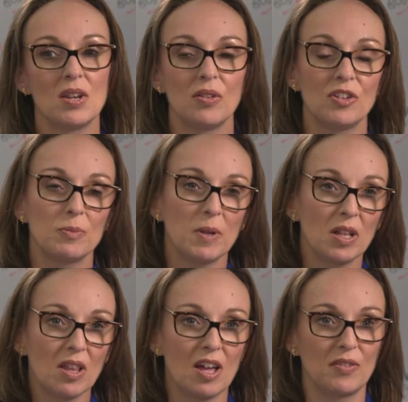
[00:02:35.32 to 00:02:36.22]
know, there's been a
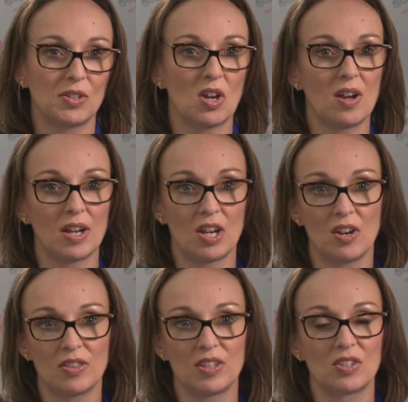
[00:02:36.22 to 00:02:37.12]
lot of talk here
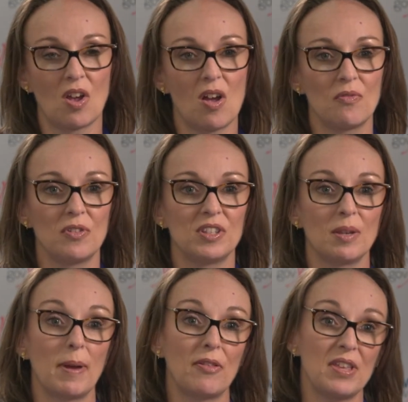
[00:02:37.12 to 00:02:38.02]
at this conference
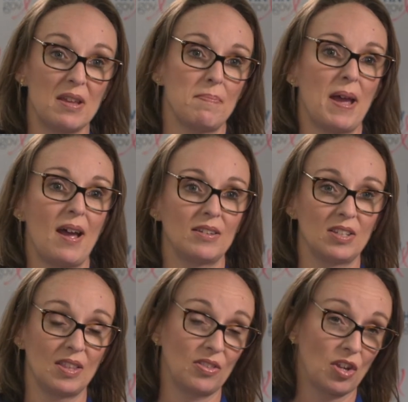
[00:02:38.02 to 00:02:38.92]
about the impacts
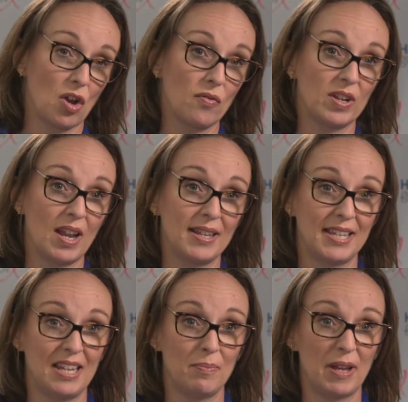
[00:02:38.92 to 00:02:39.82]
that the COVID
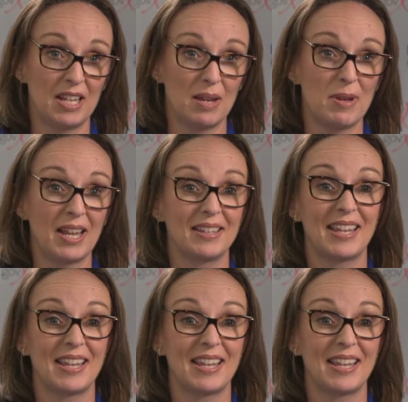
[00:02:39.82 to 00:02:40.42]
19 pandemic has